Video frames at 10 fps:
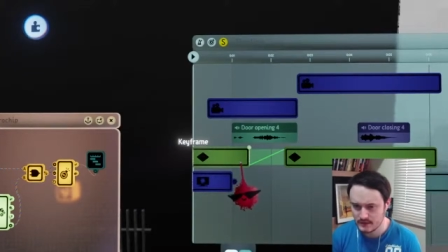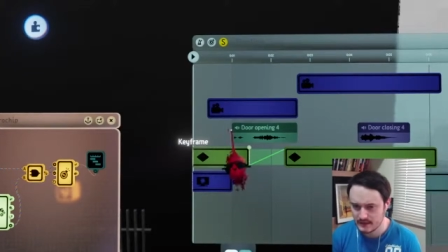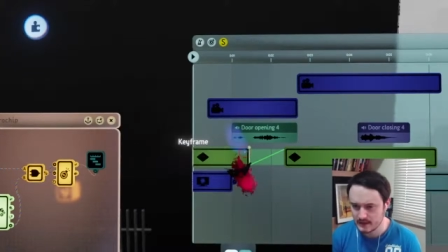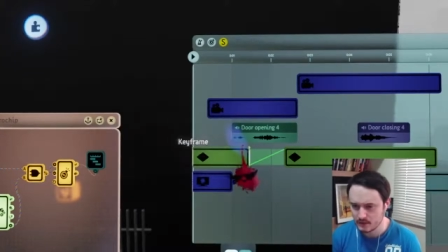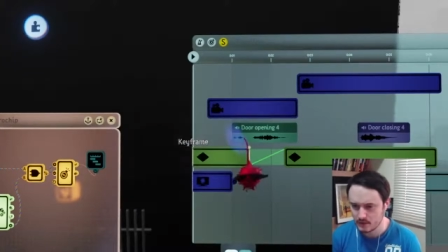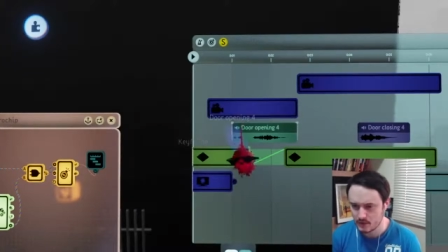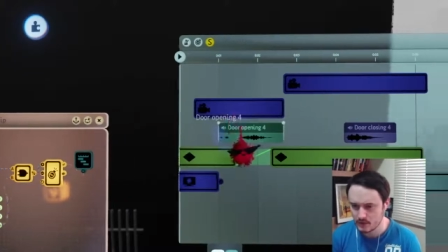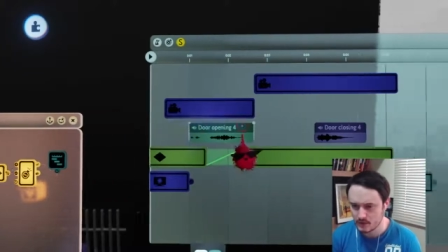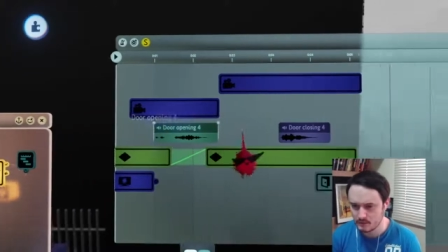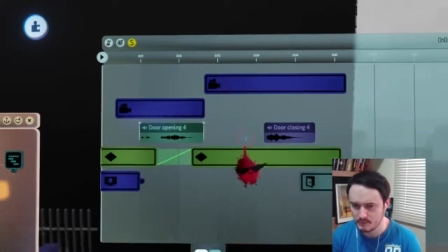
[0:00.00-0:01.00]
a little
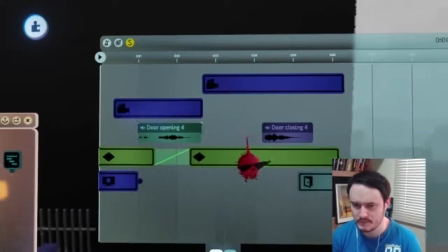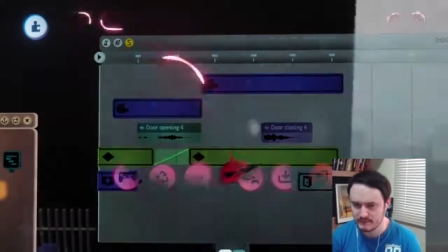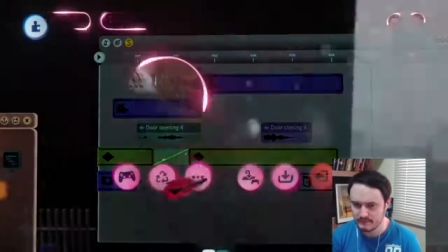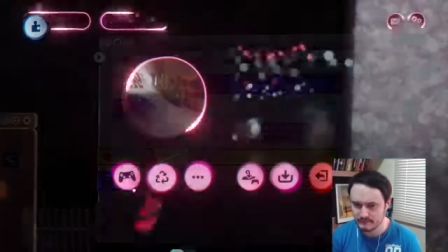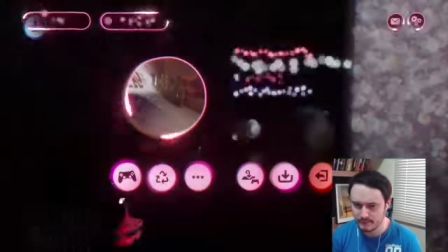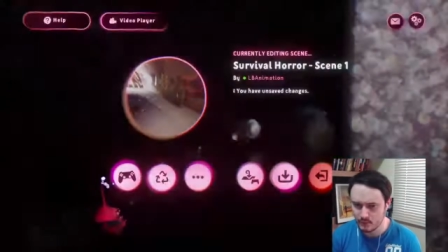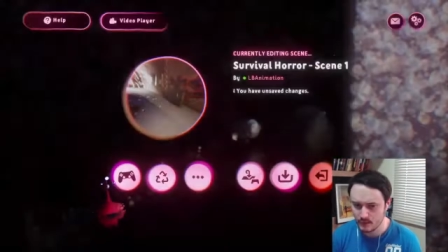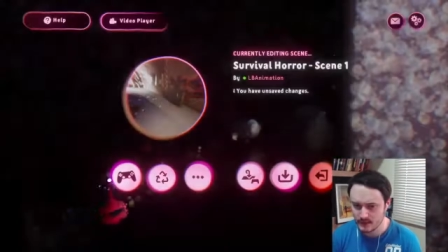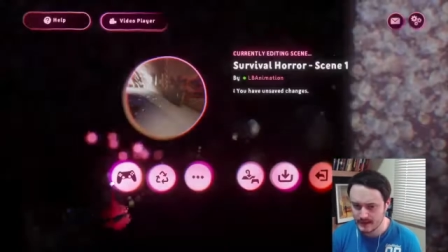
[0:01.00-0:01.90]
longer before it